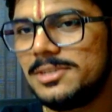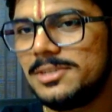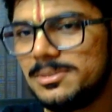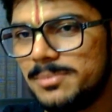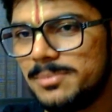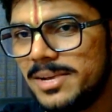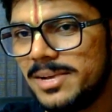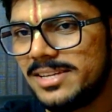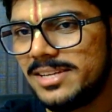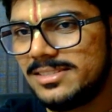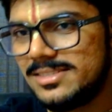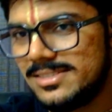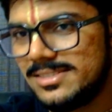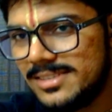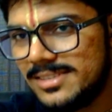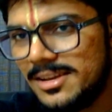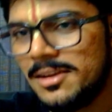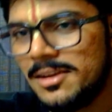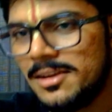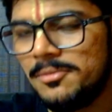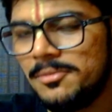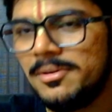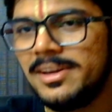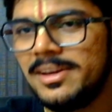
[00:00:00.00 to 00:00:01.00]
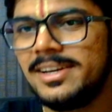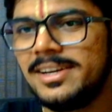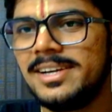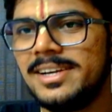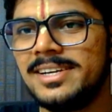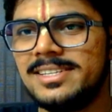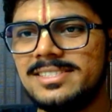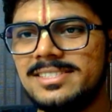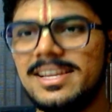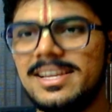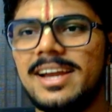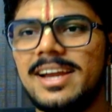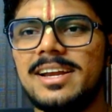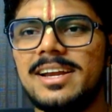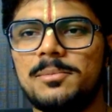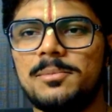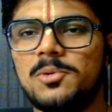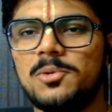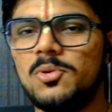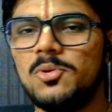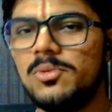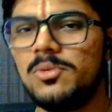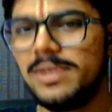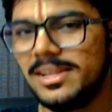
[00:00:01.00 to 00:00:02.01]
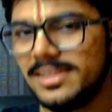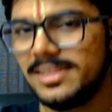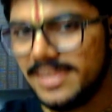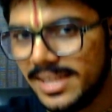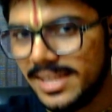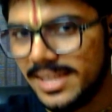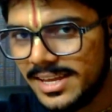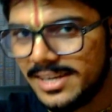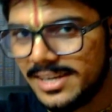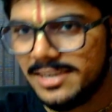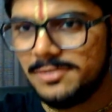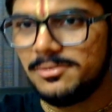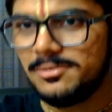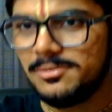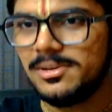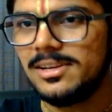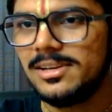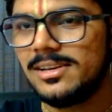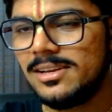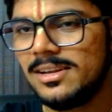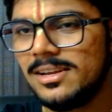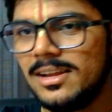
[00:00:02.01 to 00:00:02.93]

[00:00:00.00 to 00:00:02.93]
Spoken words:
mesh when it is get approved, and then it will